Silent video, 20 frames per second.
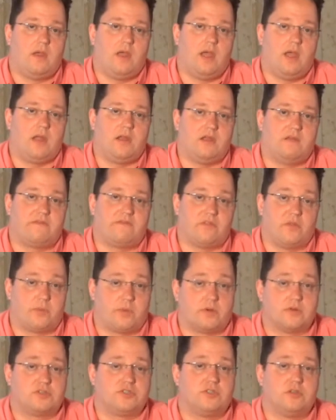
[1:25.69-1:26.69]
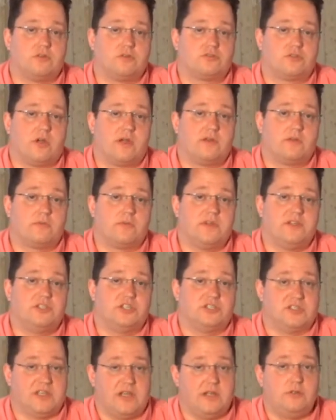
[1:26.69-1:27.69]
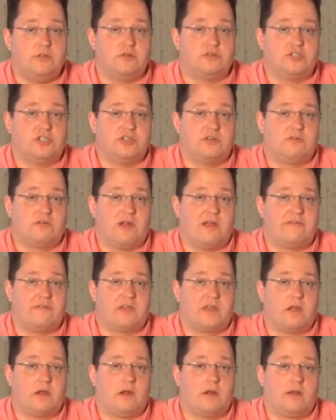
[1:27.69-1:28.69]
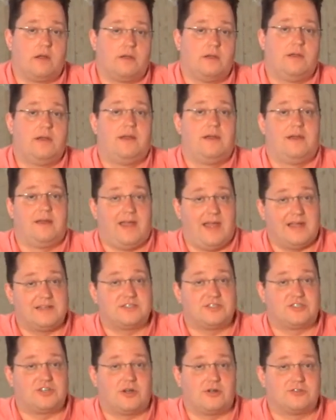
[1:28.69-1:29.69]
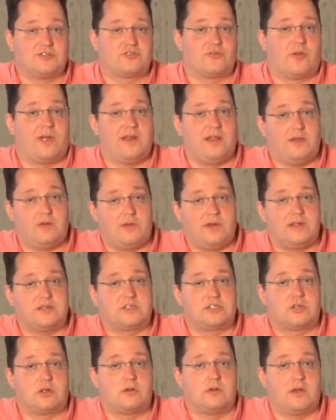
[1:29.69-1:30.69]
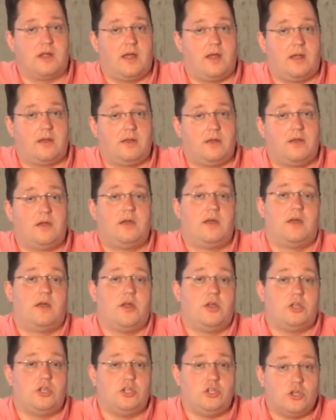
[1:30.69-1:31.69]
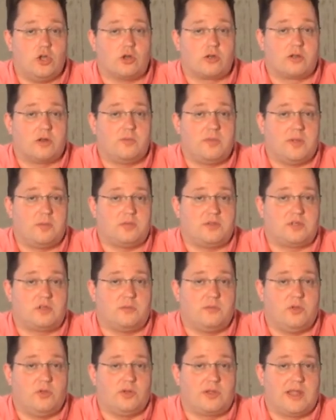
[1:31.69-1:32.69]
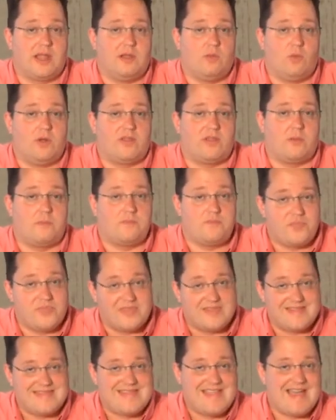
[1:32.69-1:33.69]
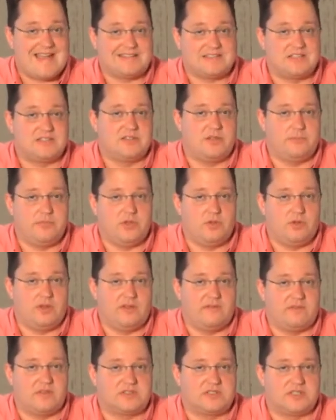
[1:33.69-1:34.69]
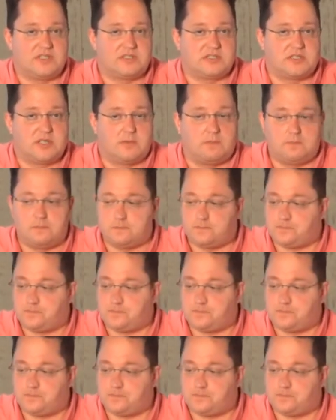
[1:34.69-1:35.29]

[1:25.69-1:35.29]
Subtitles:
And if the person that you're trying to reach is in your geographic area, has a charged radio and it's turned on, you're going to be able to communicate with them. That's the beauty of the system.